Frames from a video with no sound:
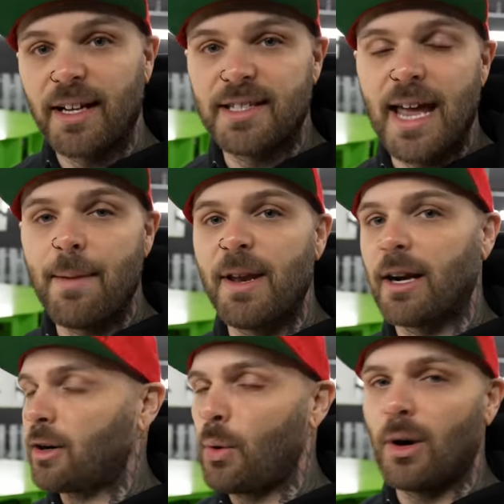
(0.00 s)
like a in
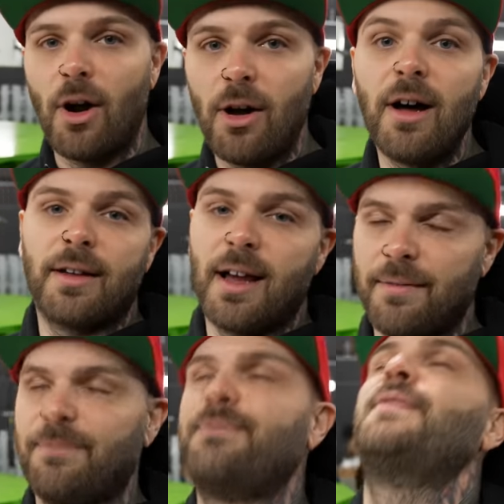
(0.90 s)
error or all
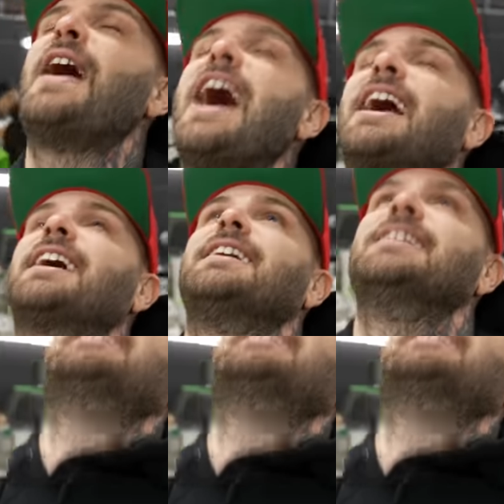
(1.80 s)
cut. Fuck!